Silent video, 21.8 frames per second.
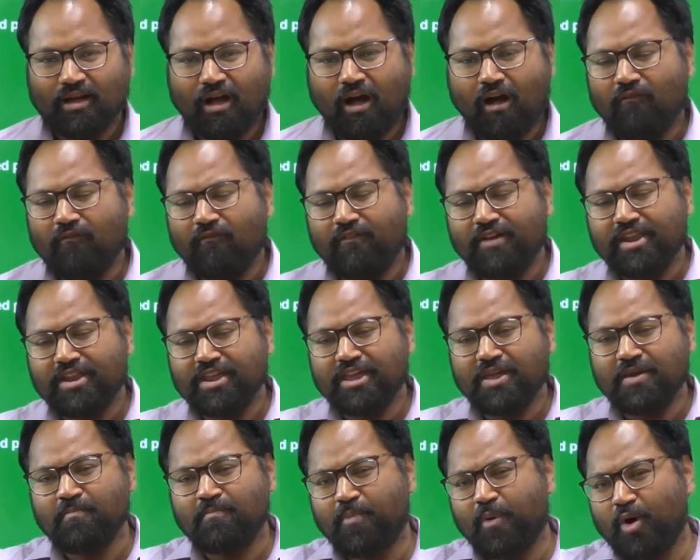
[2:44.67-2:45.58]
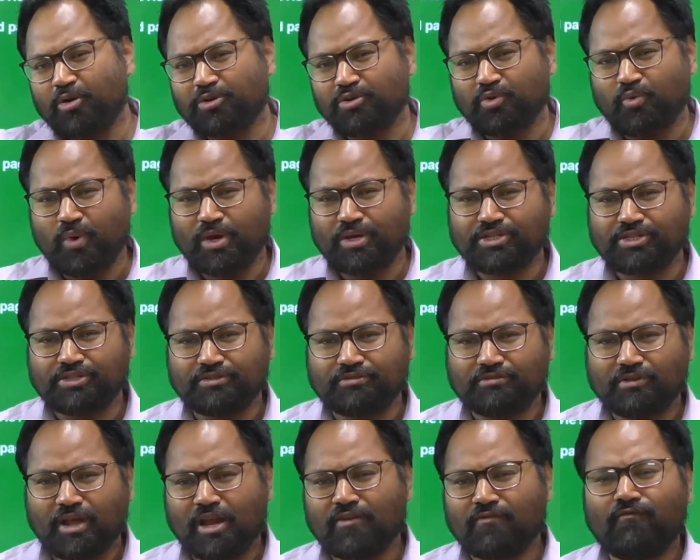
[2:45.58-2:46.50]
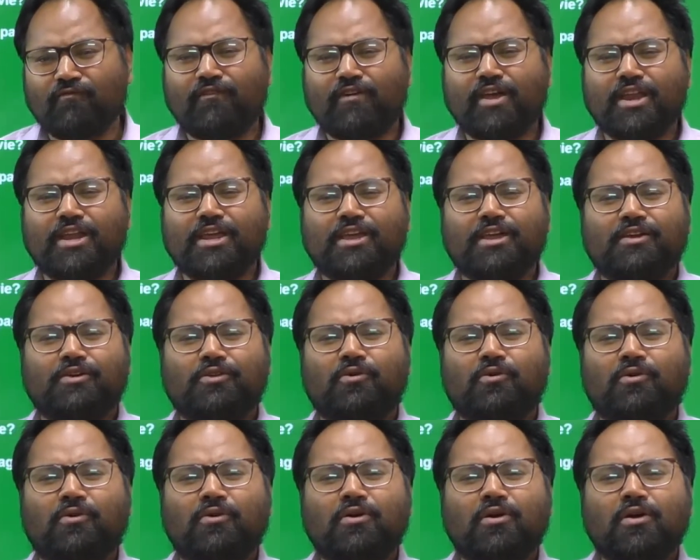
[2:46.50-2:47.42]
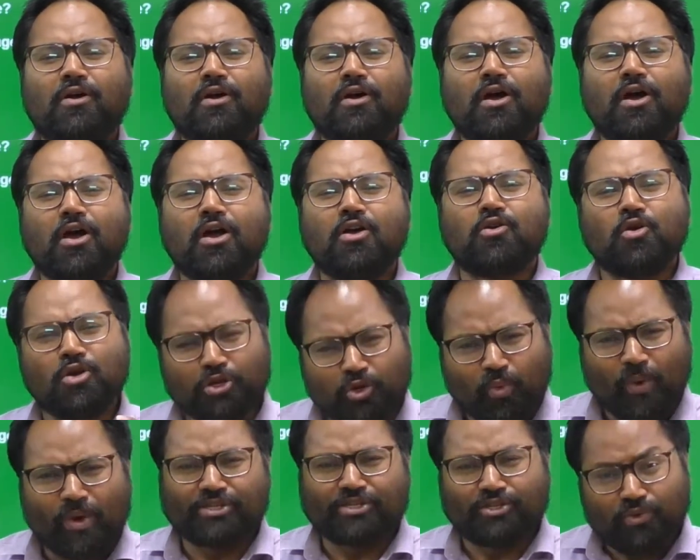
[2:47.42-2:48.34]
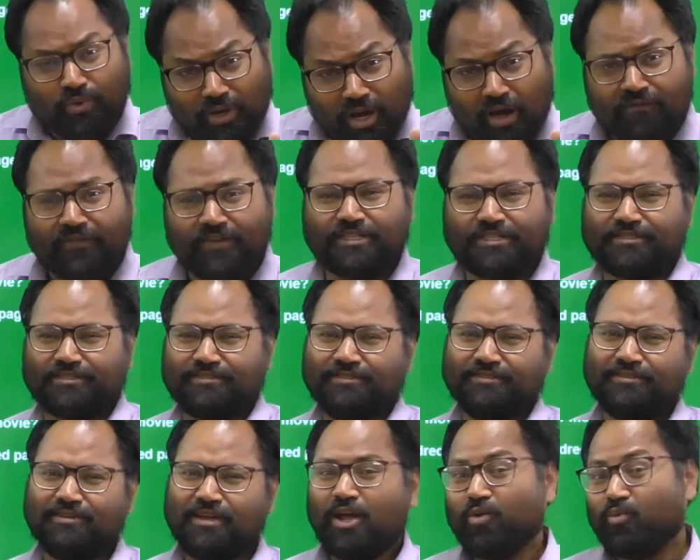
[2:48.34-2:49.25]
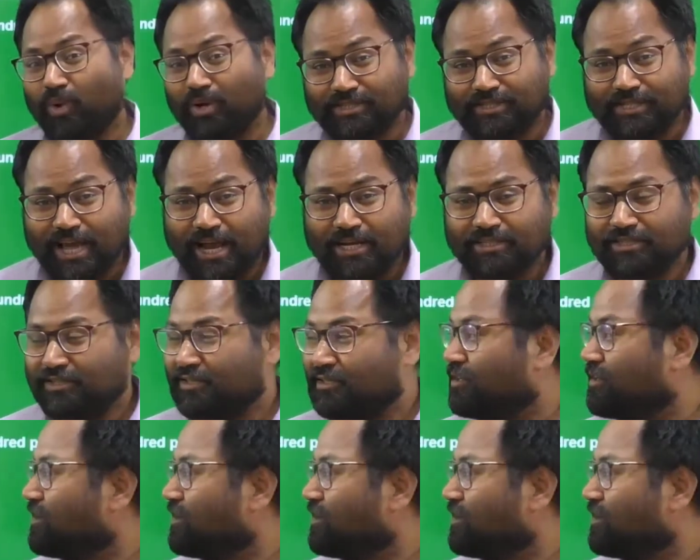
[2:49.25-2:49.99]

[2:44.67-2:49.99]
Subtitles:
A very important question and very, good question. You love it. And what's that?